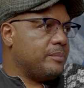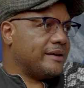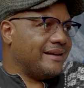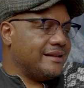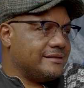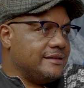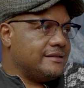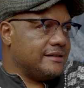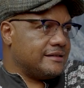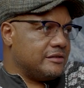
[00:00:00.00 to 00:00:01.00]
but as
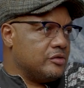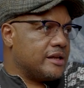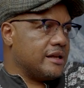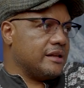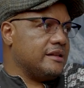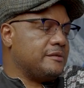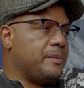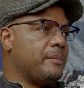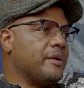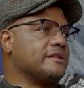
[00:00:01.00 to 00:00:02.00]
it is, looking at these
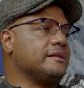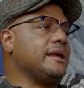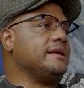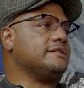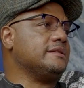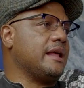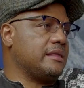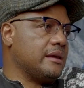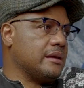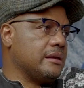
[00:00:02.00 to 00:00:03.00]
papers, there is
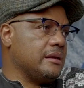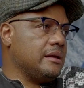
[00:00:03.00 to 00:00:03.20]
nothing.